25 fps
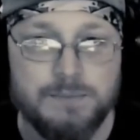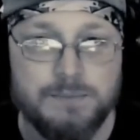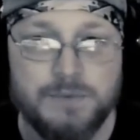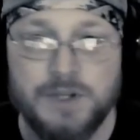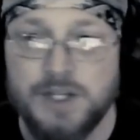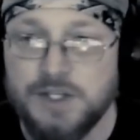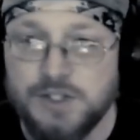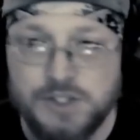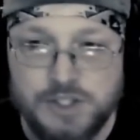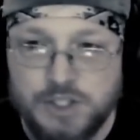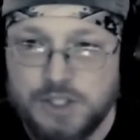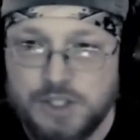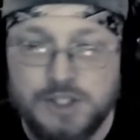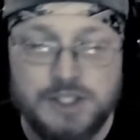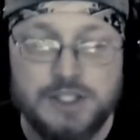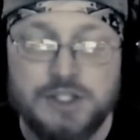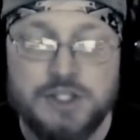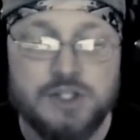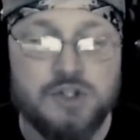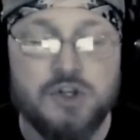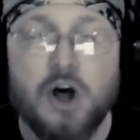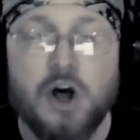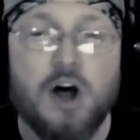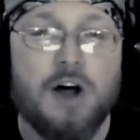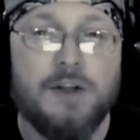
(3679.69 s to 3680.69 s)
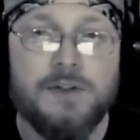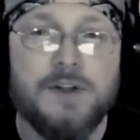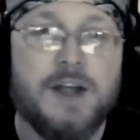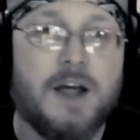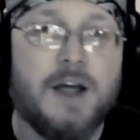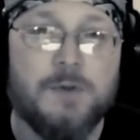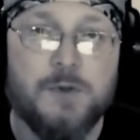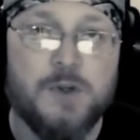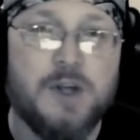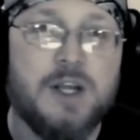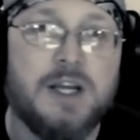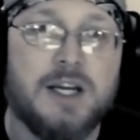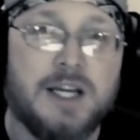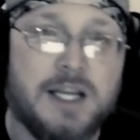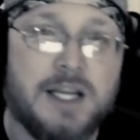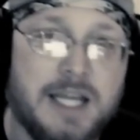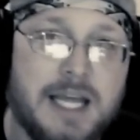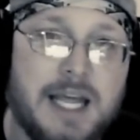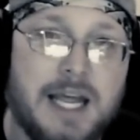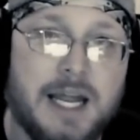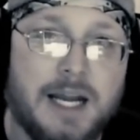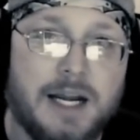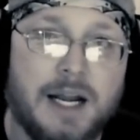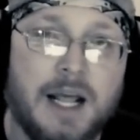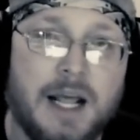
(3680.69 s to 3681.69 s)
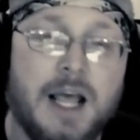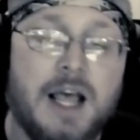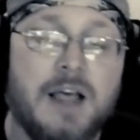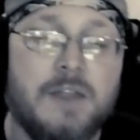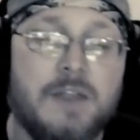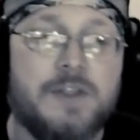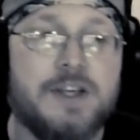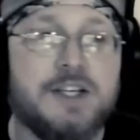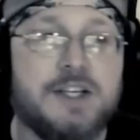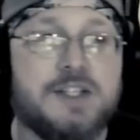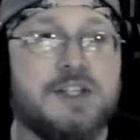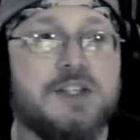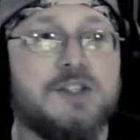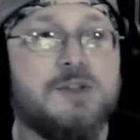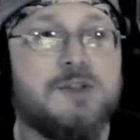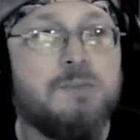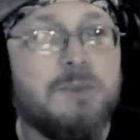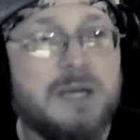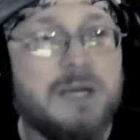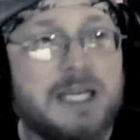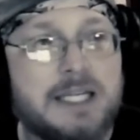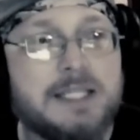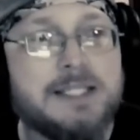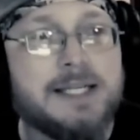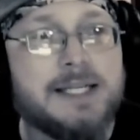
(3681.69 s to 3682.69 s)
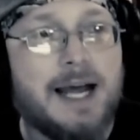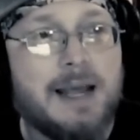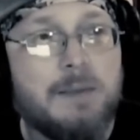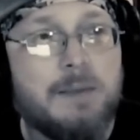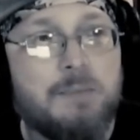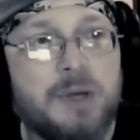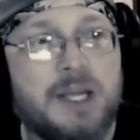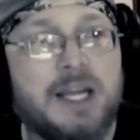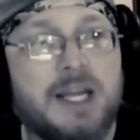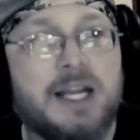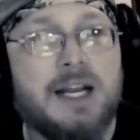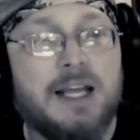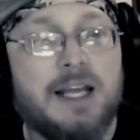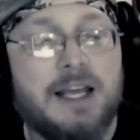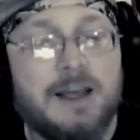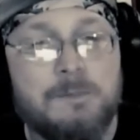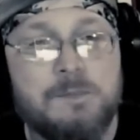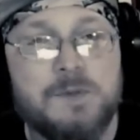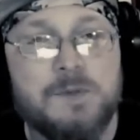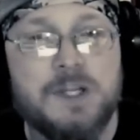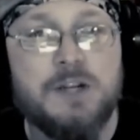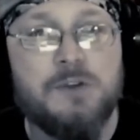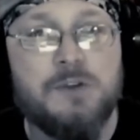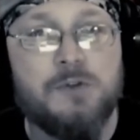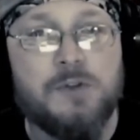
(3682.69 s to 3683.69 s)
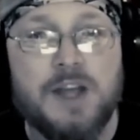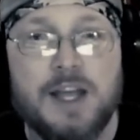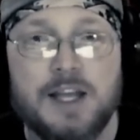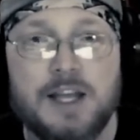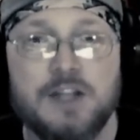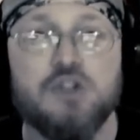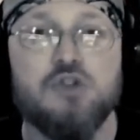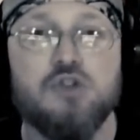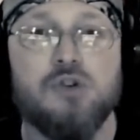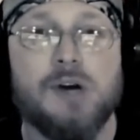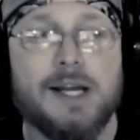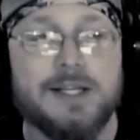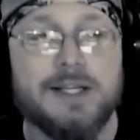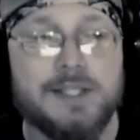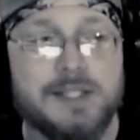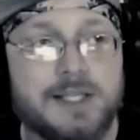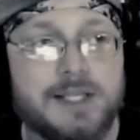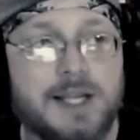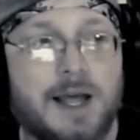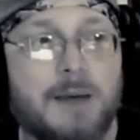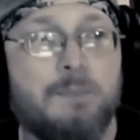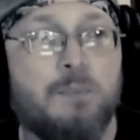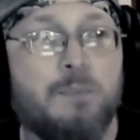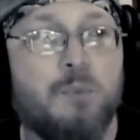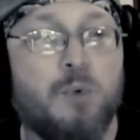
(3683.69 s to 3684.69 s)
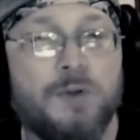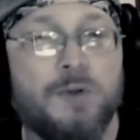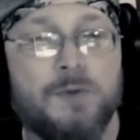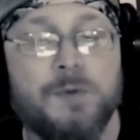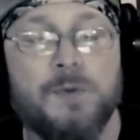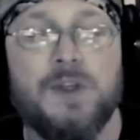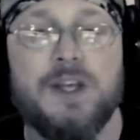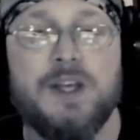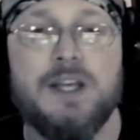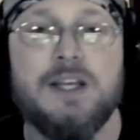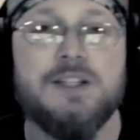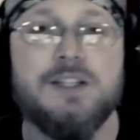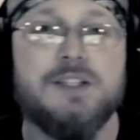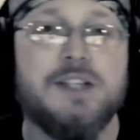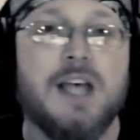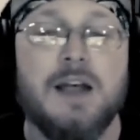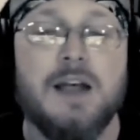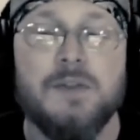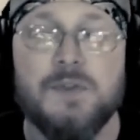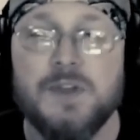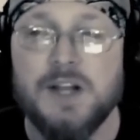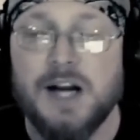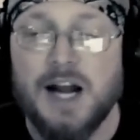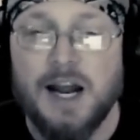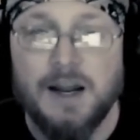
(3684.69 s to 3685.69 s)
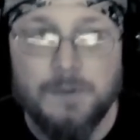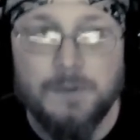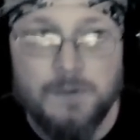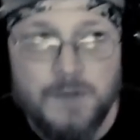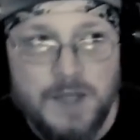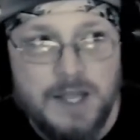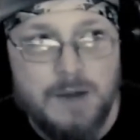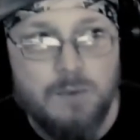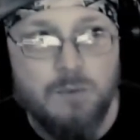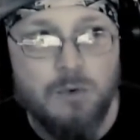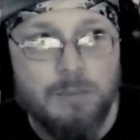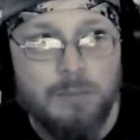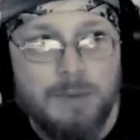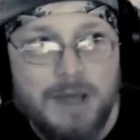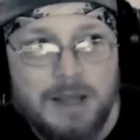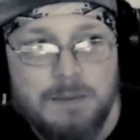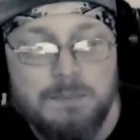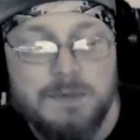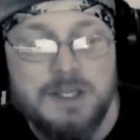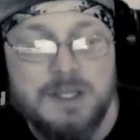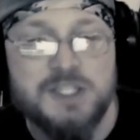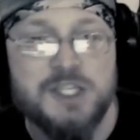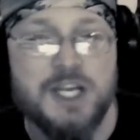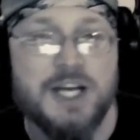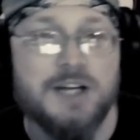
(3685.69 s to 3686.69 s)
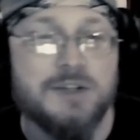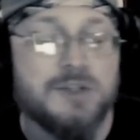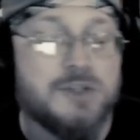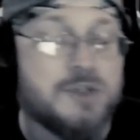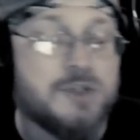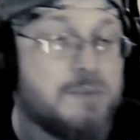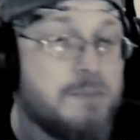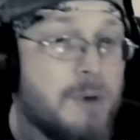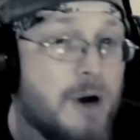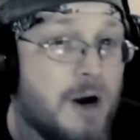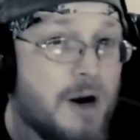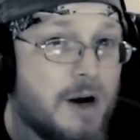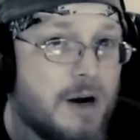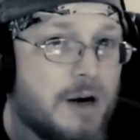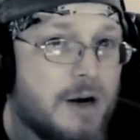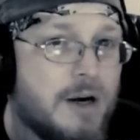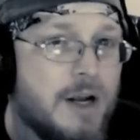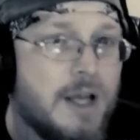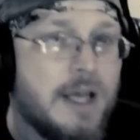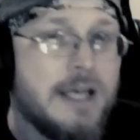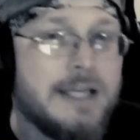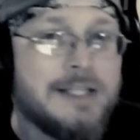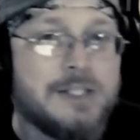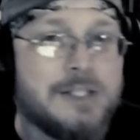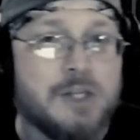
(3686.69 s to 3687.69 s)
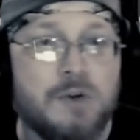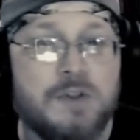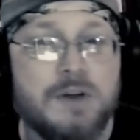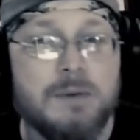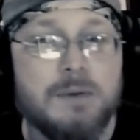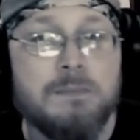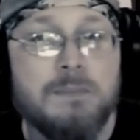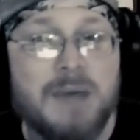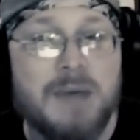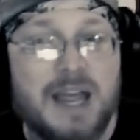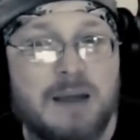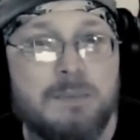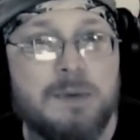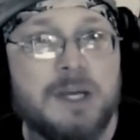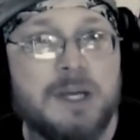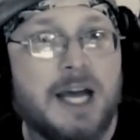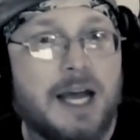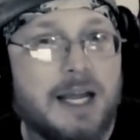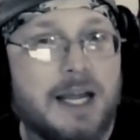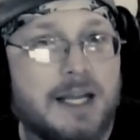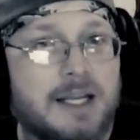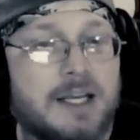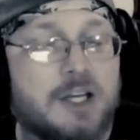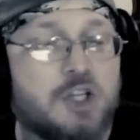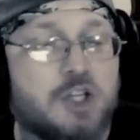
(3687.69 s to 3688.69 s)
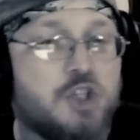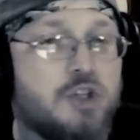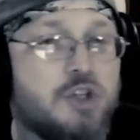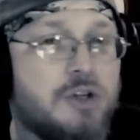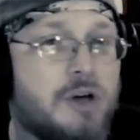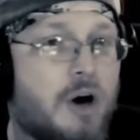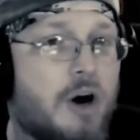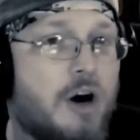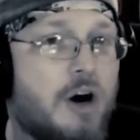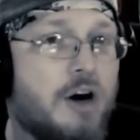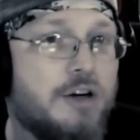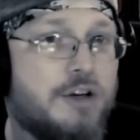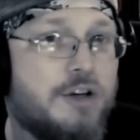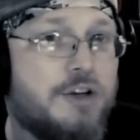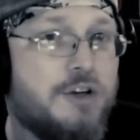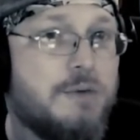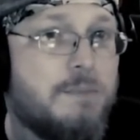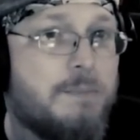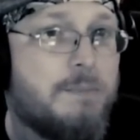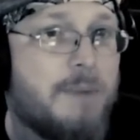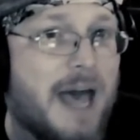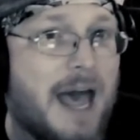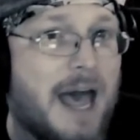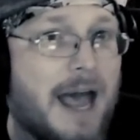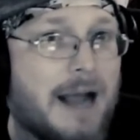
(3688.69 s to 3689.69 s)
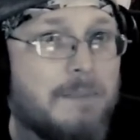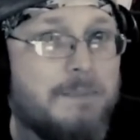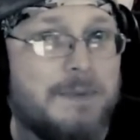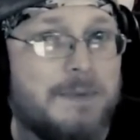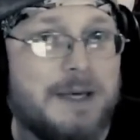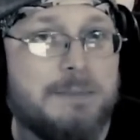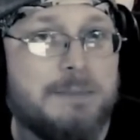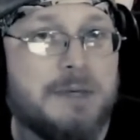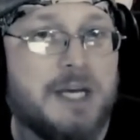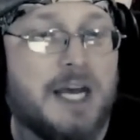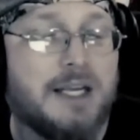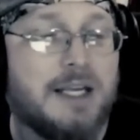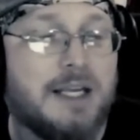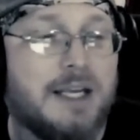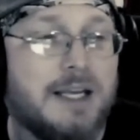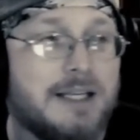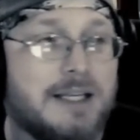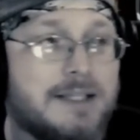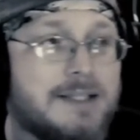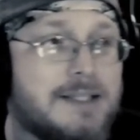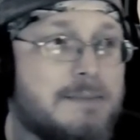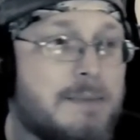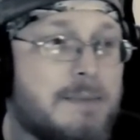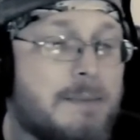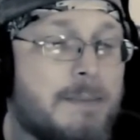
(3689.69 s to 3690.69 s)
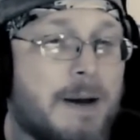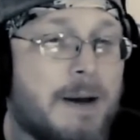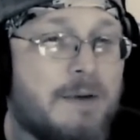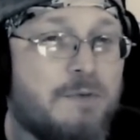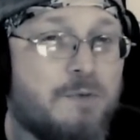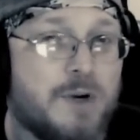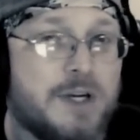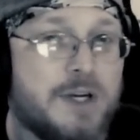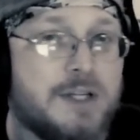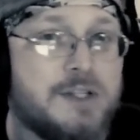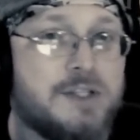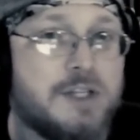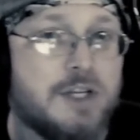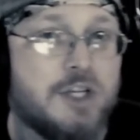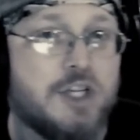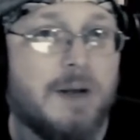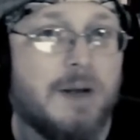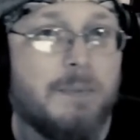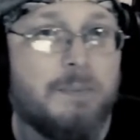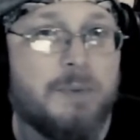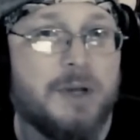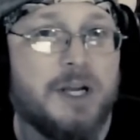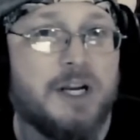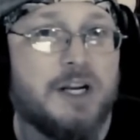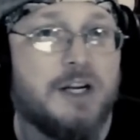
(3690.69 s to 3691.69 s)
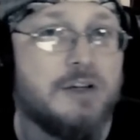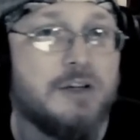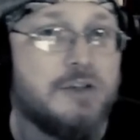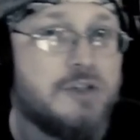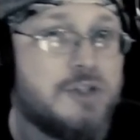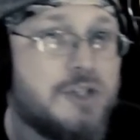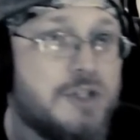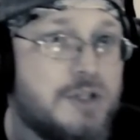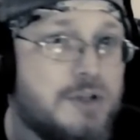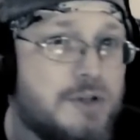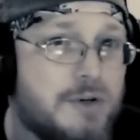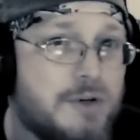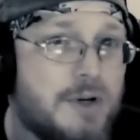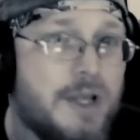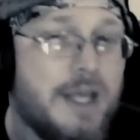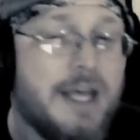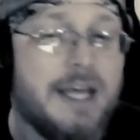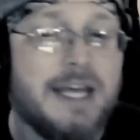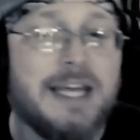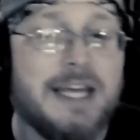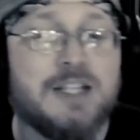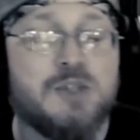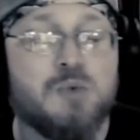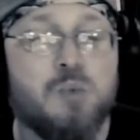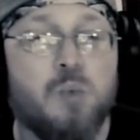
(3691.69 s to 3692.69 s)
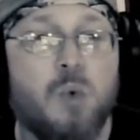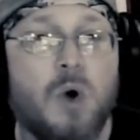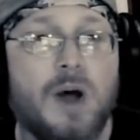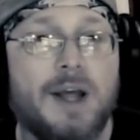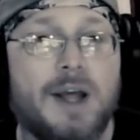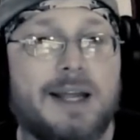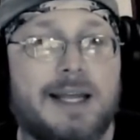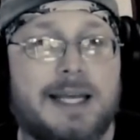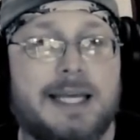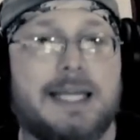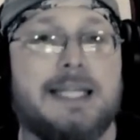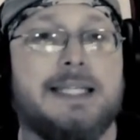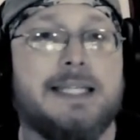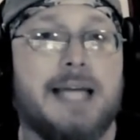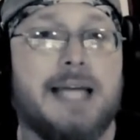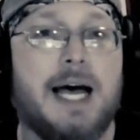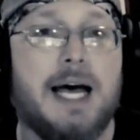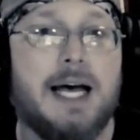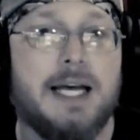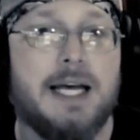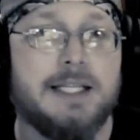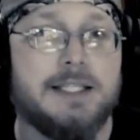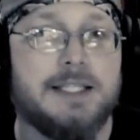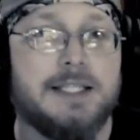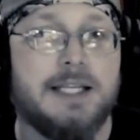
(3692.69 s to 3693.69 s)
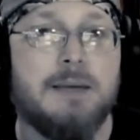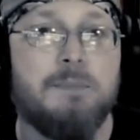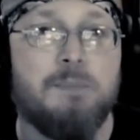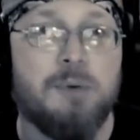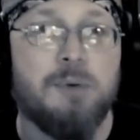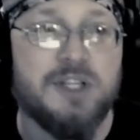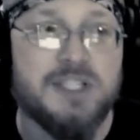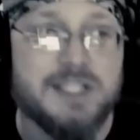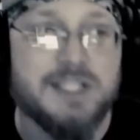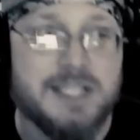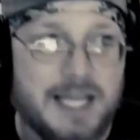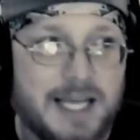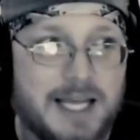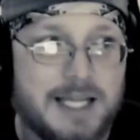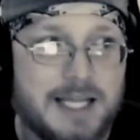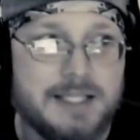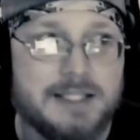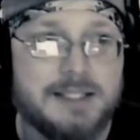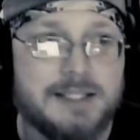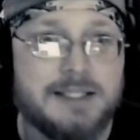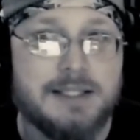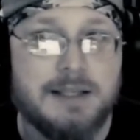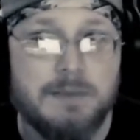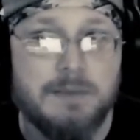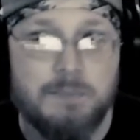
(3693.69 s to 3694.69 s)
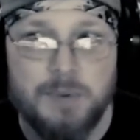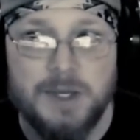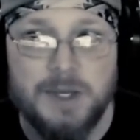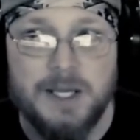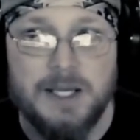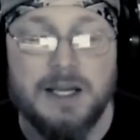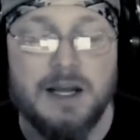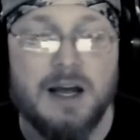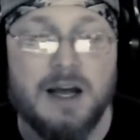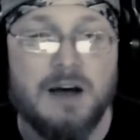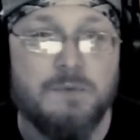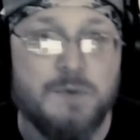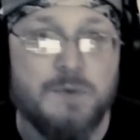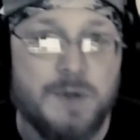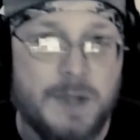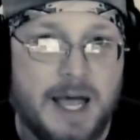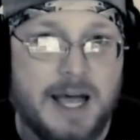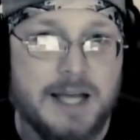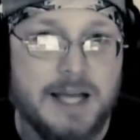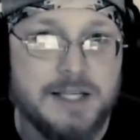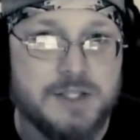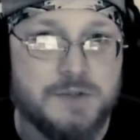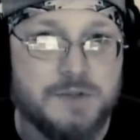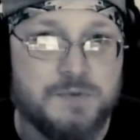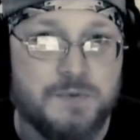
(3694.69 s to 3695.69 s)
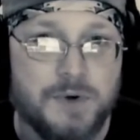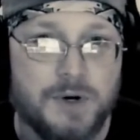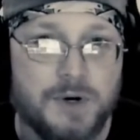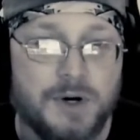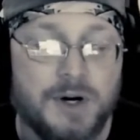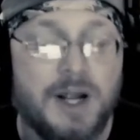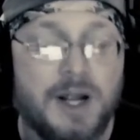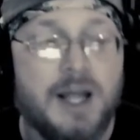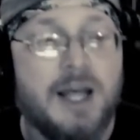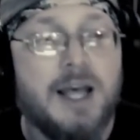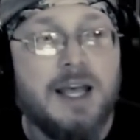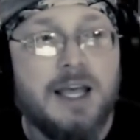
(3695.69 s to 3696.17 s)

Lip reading: This is all nothing again. This is me typing an empty thing dressed up with things that I think will make me sound smart so that maybe I can get you to argue back. Maybe I can get some of my friends to jump in here too. It's what he does. He pretends to be a philosopher.